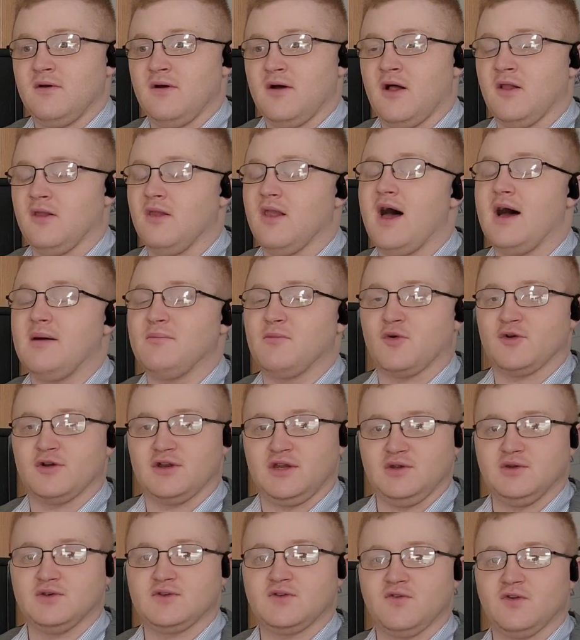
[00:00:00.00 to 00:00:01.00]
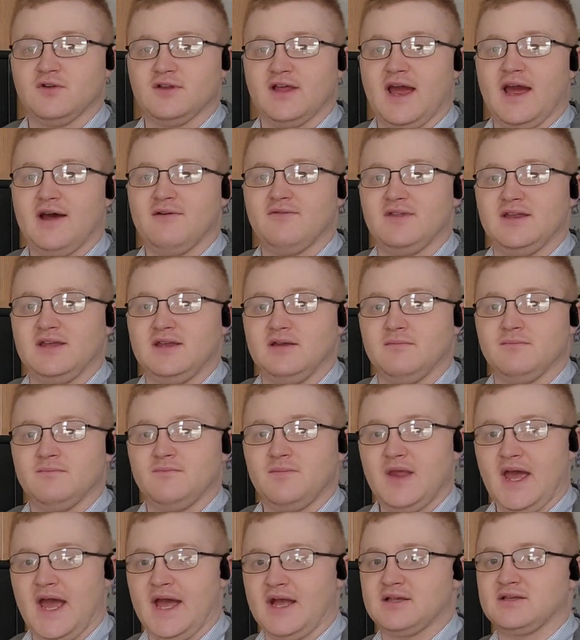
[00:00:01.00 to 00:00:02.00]
lot more useful to have the
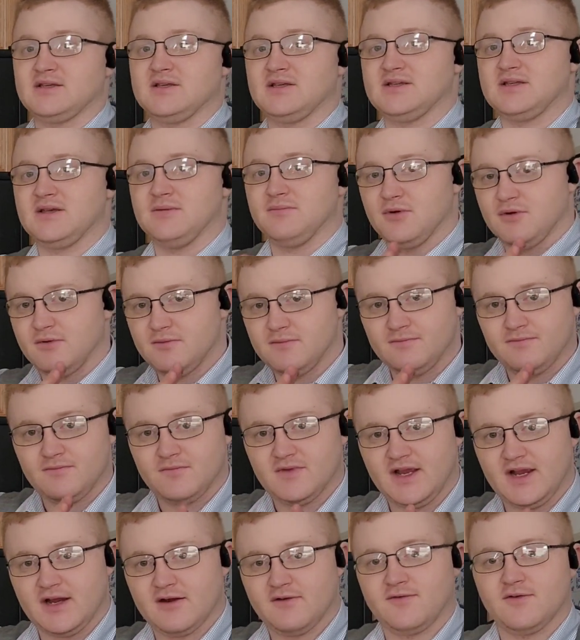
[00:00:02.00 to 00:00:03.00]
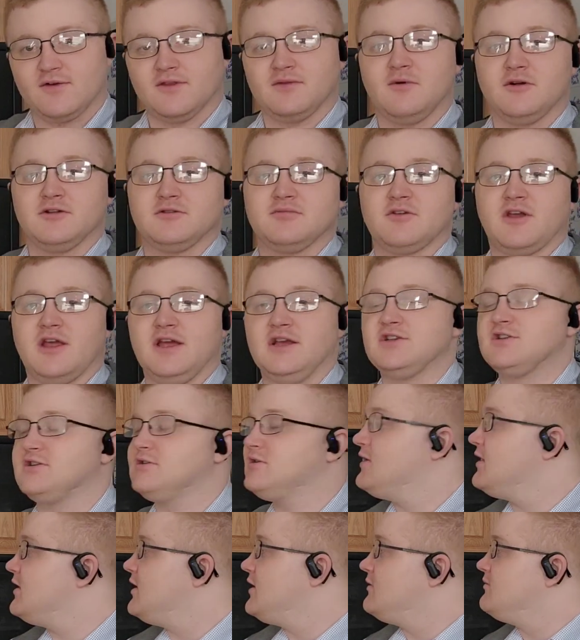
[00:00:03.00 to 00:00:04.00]
X symbol there for the
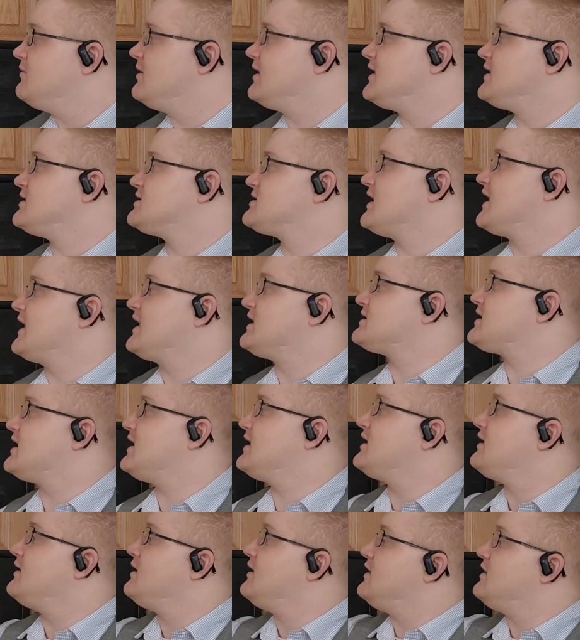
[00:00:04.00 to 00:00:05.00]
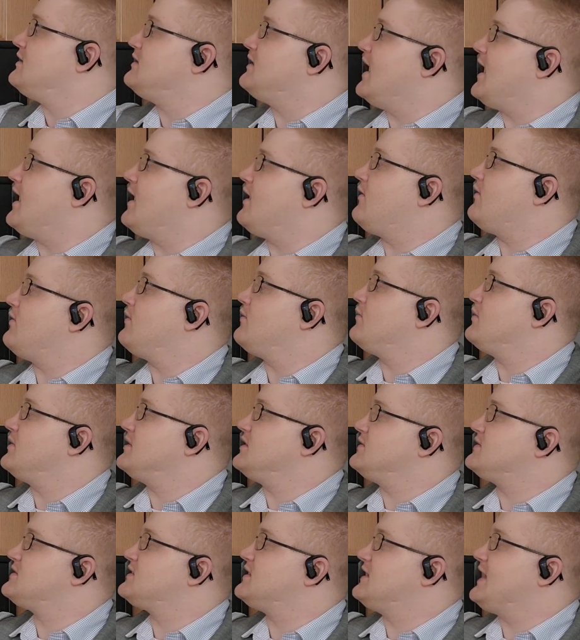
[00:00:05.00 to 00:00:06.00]
multiplication, because like I said, now
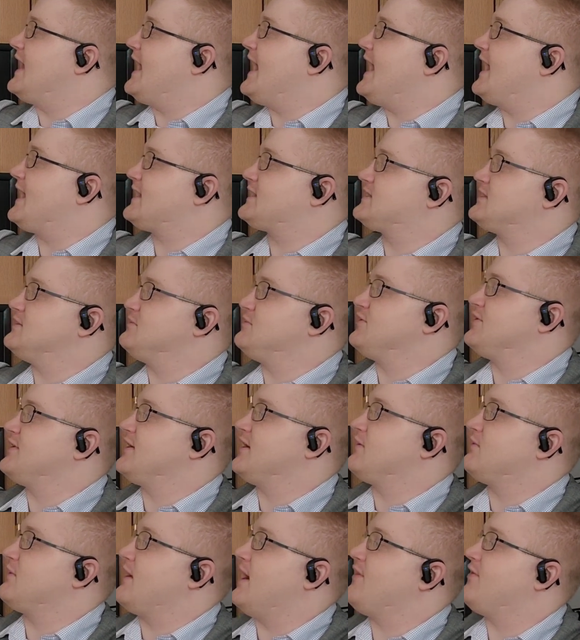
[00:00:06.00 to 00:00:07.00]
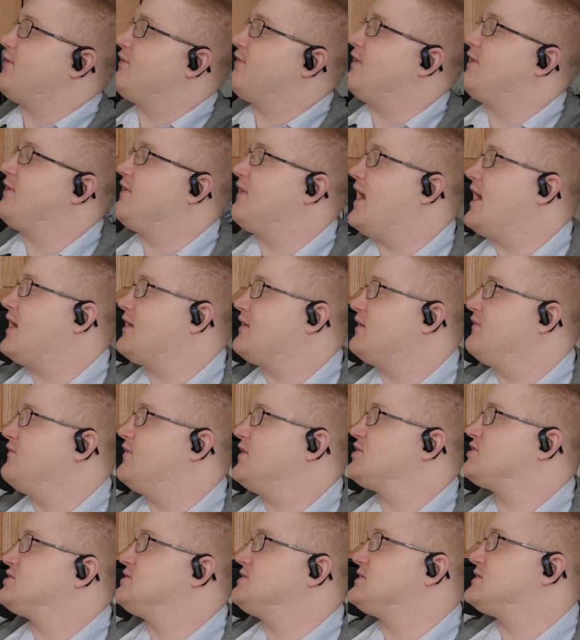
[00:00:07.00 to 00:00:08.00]
when you see that X symbol there rather than that
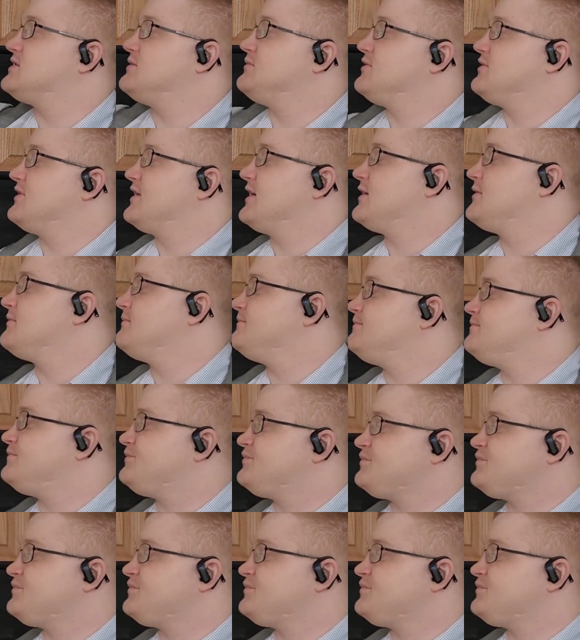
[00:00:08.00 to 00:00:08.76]
division symbol there,